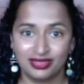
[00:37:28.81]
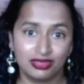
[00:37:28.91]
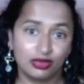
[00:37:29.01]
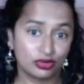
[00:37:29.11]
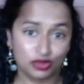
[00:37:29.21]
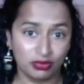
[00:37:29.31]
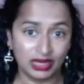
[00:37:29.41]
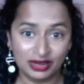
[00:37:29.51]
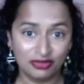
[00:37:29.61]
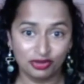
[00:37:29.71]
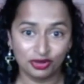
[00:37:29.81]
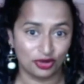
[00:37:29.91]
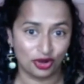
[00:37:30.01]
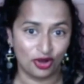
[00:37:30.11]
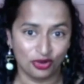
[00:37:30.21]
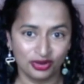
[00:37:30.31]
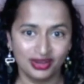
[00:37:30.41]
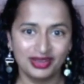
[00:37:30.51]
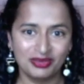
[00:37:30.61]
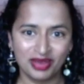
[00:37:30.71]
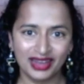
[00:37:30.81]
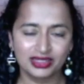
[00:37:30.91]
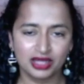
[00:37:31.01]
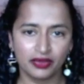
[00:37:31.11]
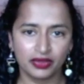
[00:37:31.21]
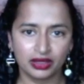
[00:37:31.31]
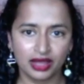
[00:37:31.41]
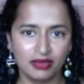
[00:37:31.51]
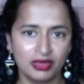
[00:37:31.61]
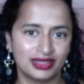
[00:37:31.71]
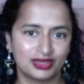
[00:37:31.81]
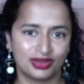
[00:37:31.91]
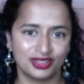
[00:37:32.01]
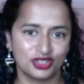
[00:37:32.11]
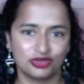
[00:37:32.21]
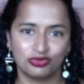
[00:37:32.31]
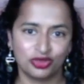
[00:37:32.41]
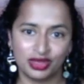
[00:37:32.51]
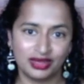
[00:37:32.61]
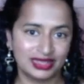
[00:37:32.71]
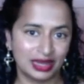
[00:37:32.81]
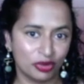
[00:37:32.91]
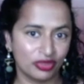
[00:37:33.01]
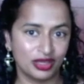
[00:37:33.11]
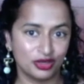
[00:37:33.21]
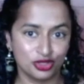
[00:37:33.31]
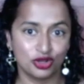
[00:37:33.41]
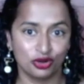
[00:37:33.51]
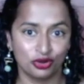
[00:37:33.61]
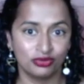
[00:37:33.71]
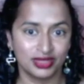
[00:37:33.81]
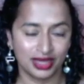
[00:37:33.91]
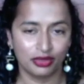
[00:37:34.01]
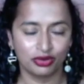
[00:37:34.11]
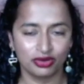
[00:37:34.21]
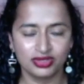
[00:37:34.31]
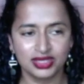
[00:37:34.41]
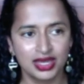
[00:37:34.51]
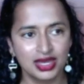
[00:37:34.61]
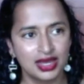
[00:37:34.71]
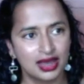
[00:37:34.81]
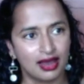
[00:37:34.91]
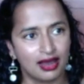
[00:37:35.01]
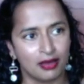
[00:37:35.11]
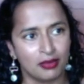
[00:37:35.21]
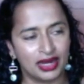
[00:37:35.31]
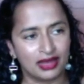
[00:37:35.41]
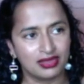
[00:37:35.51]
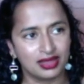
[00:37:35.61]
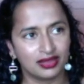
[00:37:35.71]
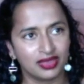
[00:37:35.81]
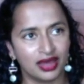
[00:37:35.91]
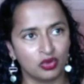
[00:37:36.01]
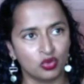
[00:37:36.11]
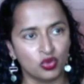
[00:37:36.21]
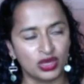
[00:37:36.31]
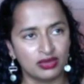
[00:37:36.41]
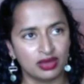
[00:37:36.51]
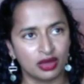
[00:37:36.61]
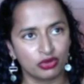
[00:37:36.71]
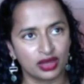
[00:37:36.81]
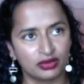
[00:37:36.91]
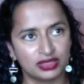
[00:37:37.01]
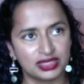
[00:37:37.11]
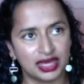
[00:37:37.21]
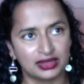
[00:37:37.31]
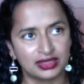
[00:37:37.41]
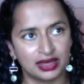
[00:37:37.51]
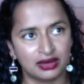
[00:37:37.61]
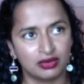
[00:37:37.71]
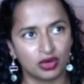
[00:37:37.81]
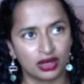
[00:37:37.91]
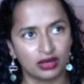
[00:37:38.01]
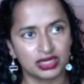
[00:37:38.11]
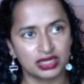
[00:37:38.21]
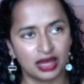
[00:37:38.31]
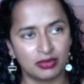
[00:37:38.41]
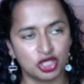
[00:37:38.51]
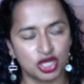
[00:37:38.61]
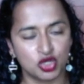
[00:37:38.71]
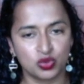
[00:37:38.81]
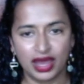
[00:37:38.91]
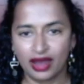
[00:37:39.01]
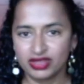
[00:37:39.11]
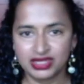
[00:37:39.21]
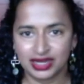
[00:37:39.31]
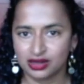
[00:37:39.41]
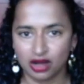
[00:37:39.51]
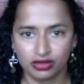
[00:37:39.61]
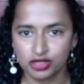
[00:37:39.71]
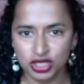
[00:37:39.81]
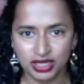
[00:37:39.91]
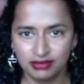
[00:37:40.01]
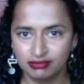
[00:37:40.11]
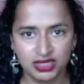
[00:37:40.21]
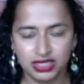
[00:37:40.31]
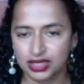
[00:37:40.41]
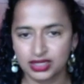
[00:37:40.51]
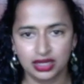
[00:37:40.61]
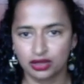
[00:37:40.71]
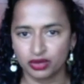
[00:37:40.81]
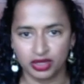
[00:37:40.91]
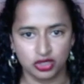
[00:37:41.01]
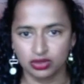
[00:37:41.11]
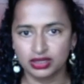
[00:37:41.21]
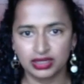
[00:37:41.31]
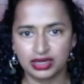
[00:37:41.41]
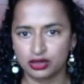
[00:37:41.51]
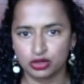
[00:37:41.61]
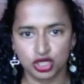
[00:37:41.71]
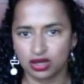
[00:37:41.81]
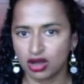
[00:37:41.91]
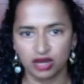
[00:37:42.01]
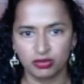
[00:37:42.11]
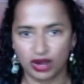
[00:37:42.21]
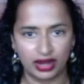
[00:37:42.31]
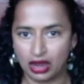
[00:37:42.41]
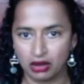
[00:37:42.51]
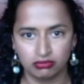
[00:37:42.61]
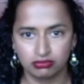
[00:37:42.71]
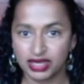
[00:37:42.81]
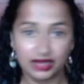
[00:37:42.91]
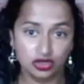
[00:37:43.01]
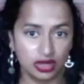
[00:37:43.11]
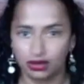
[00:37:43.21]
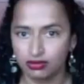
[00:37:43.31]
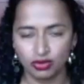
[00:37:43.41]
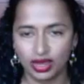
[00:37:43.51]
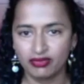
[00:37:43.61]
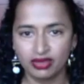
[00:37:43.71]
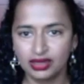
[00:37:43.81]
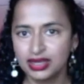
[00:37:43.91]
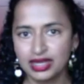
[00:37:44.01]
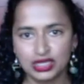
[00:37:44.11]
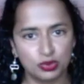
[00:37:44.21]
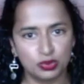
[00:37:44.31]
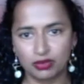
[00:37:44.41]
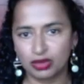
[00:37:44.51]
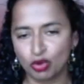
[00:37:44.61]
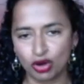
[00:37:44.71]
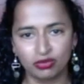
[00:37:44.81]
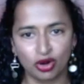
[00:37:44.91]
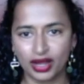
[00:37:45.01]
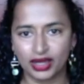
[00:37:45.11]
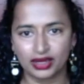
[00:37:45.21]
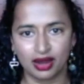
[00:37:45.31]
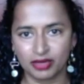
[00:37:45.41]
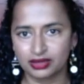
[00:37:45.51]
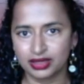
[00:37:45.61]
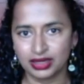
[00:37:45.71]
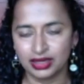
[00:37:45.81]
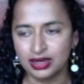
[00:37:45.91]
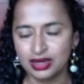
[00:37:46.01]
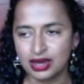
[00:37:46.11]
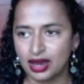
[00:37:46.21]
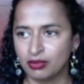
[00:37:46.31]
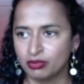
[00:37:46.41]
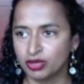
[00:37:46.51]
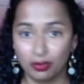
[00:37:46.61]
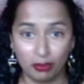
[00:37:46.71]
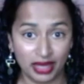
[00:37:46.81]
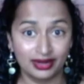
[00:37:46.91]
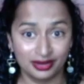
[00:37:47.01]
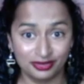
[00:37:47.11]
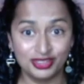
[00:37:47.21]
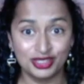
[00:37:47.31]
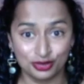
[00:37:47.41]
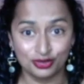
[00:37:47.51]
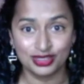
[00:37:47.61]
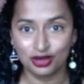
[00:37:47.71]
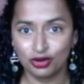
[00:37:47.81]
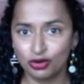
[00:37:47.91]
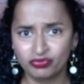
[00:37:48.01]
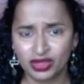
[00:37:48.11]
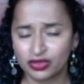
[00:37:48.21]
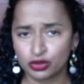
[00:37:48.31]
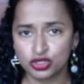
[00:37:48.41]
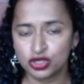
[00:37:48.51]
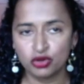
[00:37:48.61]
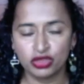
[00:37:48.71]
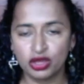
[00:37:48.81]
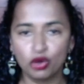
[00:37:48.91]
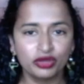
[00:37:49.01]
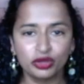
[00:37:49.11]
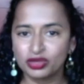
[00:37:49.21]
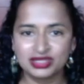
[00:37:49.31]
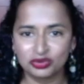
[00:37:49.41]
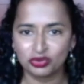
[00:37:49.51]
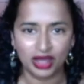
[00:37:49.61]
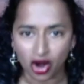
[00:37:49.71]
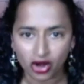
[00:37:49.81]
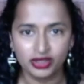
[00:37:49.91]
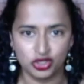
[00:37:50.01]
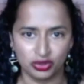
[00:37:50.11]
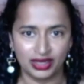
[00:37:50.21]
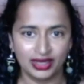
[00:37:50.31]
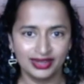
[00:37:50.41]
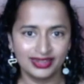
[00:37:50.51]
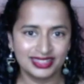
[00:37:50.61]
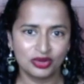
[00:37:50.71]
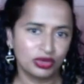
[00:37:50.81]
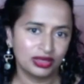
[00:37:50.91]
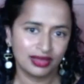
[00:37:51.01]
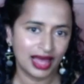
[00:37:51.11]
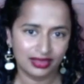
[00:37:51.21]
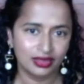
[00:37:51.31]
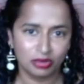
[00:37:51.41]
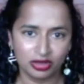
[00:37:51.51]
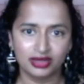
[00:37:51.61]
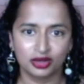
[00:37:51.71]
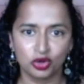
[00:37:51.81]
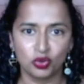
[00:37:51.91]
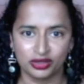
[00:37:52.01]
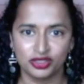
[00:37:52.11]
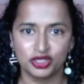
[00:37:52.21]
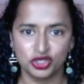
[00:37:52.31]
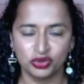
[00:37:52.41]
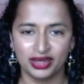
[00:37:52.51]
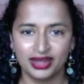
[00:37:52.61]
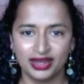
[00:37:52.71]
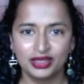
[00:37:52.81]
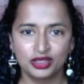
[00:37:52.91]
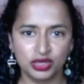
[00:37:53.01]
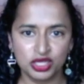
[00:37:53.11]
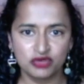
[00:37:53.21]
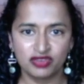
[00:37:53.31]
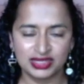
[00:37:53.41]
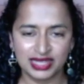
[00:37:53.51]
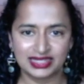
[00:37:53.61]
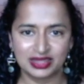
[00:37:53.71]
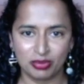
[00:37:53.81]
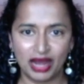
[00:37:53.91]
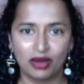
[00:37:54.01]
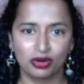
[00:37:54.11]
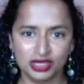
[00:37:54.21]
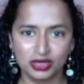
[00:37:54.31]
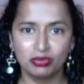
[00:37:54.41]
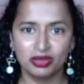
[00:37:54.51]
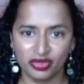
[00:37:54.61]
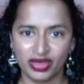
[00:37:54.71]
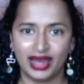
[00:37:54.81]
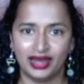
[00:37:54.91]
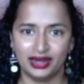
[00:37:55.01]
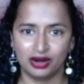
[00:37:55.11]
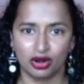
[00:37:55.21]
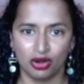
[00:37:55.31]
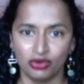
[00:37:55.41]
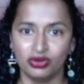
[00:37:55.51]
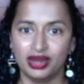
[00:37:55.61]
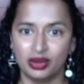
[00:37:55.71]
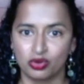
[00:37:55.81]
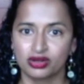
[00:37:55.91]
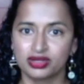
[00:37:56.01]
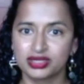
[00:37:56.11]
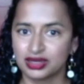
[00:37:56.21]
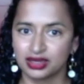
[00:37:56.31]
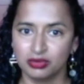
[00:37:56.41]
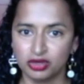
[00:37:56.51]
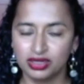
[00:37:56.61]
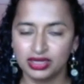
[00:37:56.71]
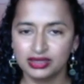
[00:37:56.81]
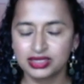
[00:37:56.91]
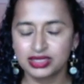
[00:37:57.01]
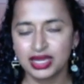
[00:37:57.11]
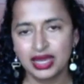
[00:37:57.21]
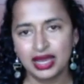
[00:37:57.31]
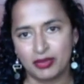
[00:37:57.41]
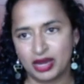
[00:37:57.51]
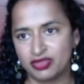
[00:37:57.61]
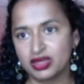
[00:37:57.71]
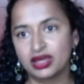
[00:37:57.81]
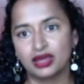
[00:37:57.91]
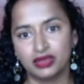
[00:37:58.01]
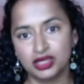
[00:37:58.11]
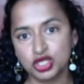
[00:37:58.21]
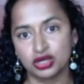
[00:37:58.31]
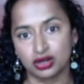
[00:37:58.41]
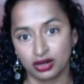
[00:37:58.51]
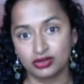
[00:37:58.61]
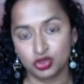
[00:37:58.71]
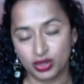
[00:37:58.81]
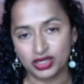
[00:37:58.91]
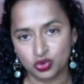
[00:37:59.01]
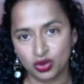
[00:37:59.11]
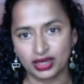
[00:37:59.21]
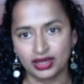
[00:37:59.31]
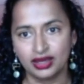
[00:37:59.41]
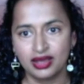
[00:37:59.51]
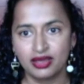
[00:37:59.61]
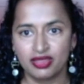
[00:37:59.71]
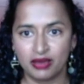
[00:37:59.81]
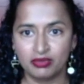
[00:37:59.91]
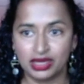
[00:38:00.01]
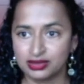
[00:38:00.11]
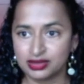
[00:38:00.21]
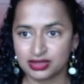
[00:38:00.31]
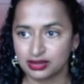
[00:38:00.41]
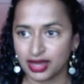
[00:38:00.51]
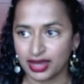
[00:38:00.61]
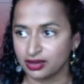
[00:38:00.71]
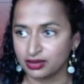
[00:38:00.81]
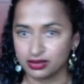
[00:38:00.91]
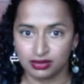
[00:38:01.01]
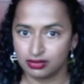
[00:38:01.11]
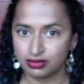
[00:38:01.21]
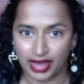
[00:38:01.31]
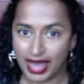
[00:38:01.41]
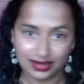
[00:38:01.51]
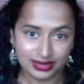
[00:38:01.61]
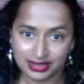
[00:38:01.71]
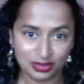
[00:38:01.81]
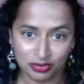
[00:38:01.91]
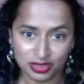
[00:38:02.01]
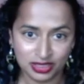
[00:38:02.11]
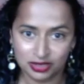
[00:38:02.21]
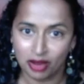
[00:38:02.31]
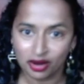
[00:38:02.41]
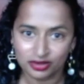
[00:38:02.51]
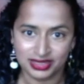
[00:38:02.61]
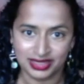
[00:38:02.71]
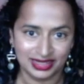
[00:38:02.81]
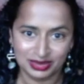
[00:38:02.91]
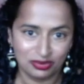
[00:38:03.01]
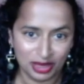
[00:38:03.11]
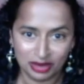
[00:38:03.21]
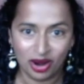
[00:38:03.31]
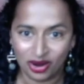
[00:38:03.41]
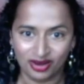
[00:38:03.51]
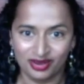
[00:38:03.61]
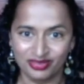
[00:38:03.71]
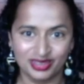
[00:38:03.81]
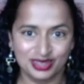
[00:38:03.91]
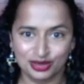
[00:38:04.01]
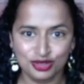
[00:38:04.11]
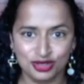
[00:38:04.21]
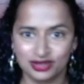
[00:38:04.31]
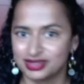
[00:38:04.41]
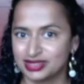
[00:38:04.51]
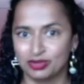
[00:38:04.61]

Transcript: those are meaningful in your own impact on the climate, as well as you, the example that you show to others. Um, and I think that we, the other thing I would say is that when it comes to climate change, we have the technology to accelerate to a clean energy economy right now. Yesterday, we have it. It's becoming more and more economically um, competitive to do so. There's no, the only reason we aren't doing it is that we lack the political will to do it. So each of us has the power to build that in our own networks and communities. I mean, I think in this year, 2020, that means like like access to, to democracy is a big part of the solution to some of